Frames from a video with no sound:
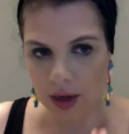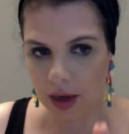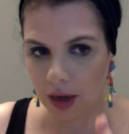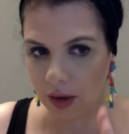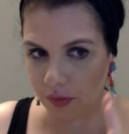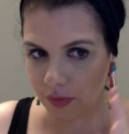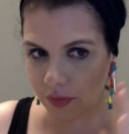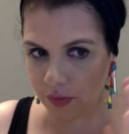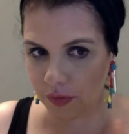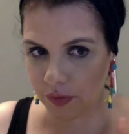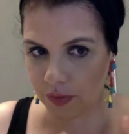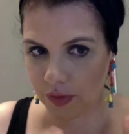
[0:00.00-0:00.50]

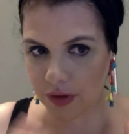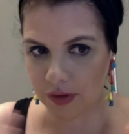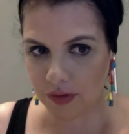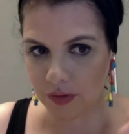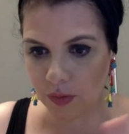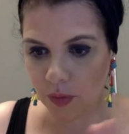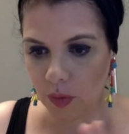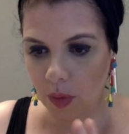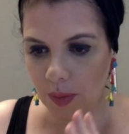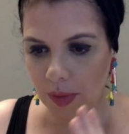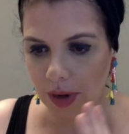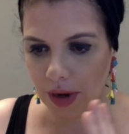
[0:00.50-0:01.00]
If
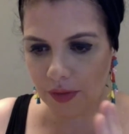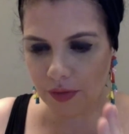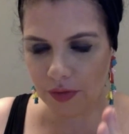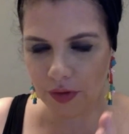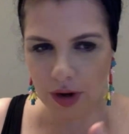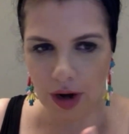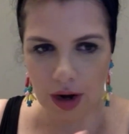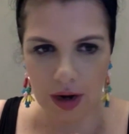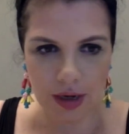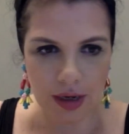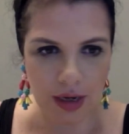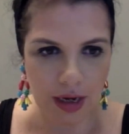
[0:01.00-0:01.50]
this woman, I
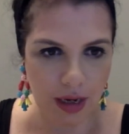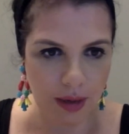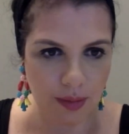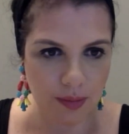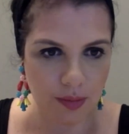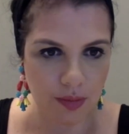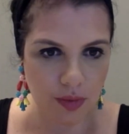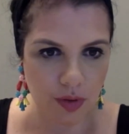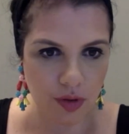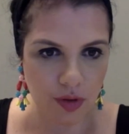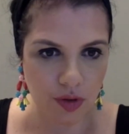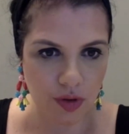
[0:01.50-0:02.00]
forgot her
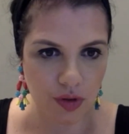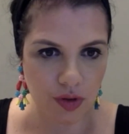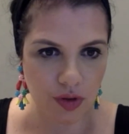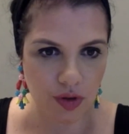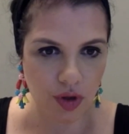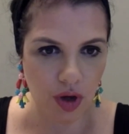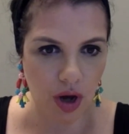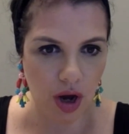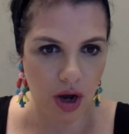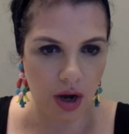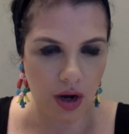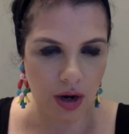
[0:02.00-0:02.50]
name,
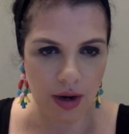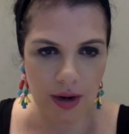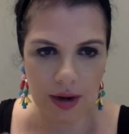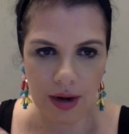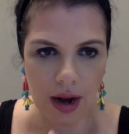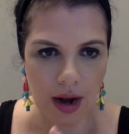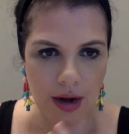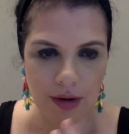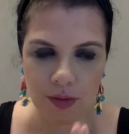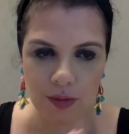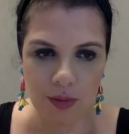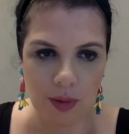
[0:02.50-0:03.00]

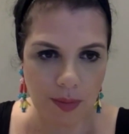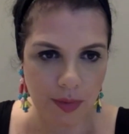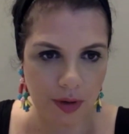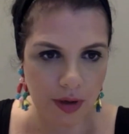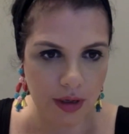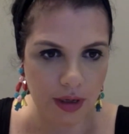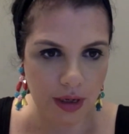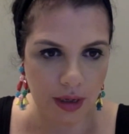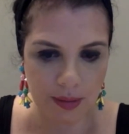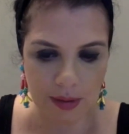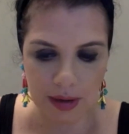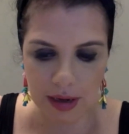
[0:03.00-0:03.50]
I don't remember
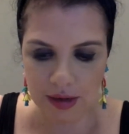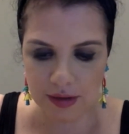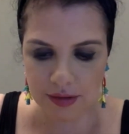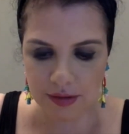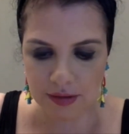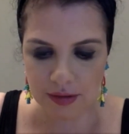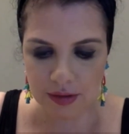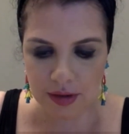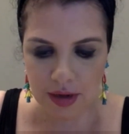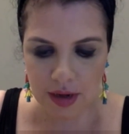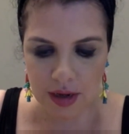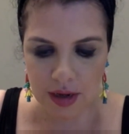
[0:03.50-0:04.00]
her name, guys.